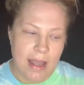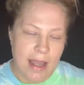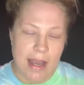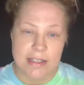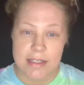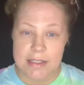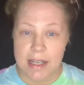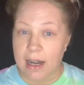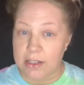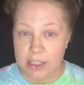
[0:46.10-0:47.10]
I just
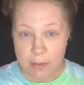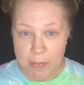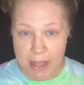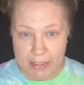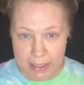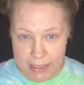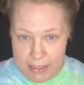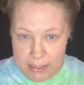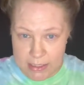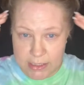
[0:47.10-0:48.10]
said I'll jump back in
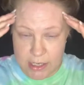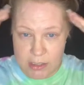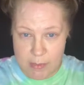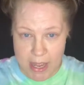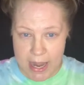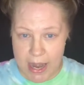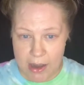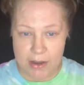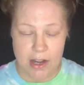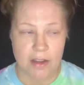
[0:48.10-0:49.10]
it. Excuse my
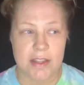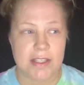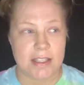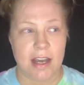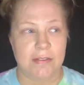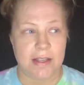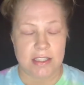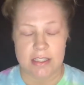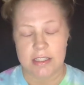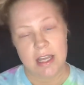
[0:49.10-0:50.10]
hair and all this stuff. I
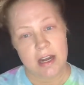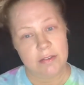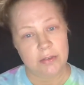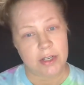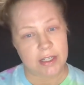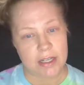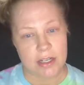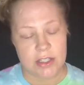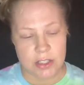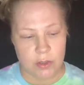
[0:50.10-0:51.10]
got off work and I
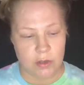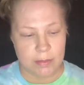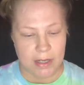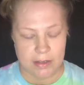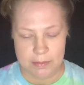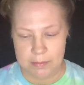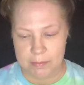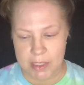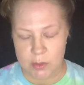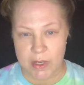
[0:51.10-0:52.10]
just threw on
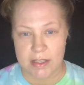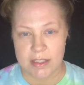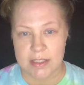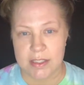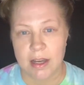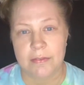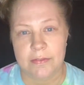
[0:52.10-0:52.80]
my sweats and stuff.